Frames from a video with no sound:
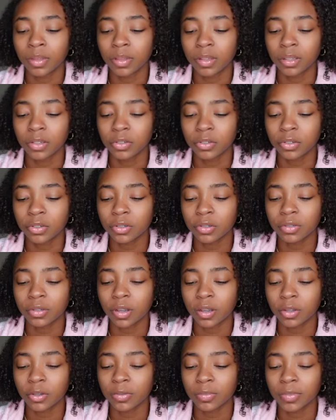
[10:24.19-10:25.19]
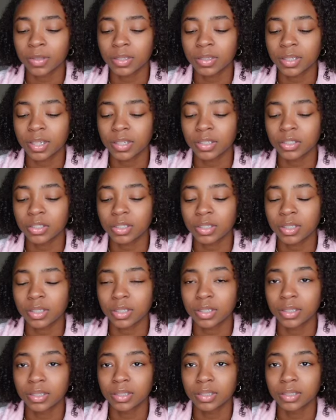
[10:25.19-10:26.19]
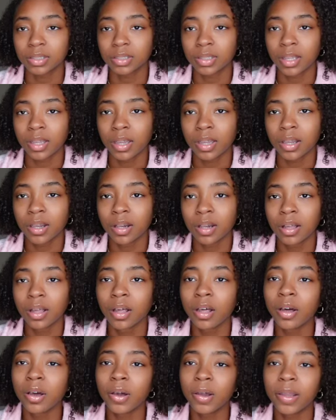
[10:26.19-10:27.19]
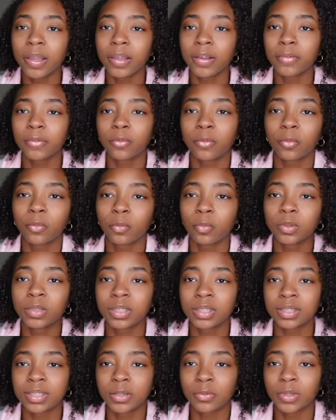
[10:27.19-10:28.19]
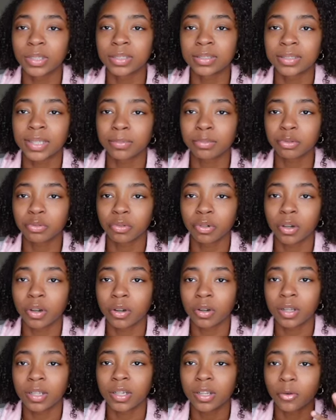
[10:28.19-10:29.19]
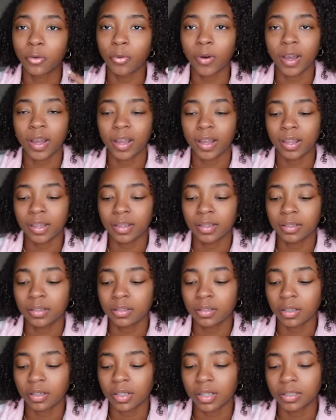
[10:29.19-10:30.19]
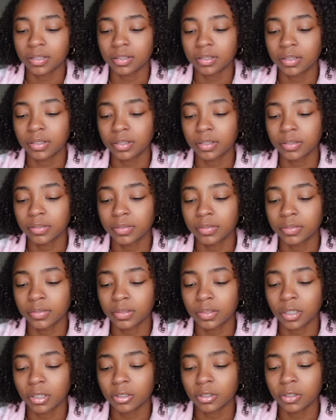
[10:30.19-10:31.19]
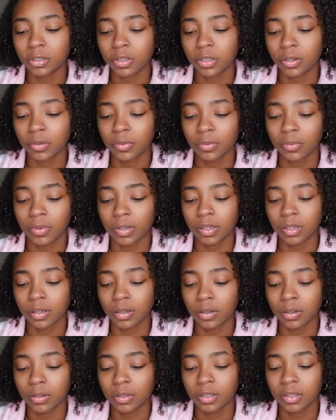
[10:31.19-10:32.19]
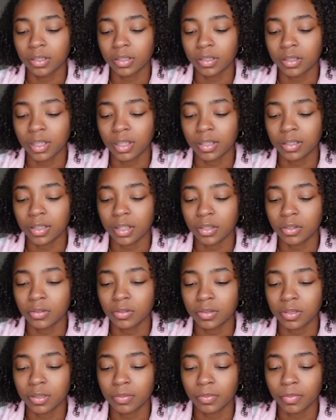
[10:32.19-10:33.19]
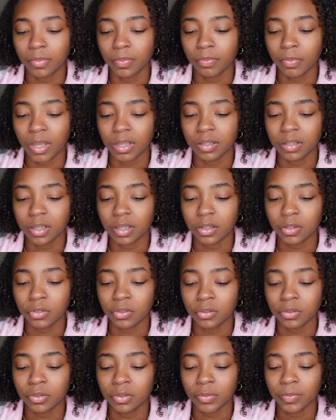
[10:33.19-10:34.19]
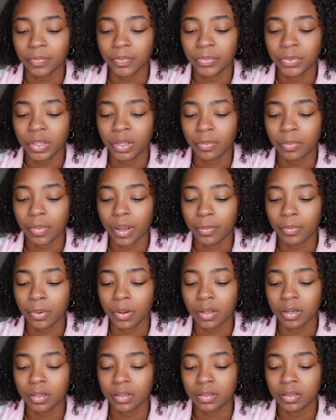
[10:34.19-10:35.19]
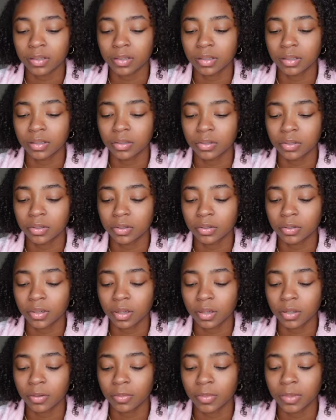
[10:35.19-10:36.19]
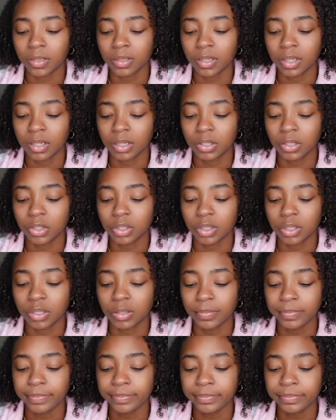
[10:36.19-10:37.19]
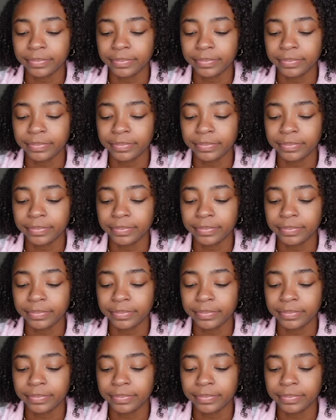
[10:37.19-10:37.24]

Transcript: digital documentation is if to see what steps we're on and why and all that stuff. Those are the only things I use: my schedule, my products, and digital documentation.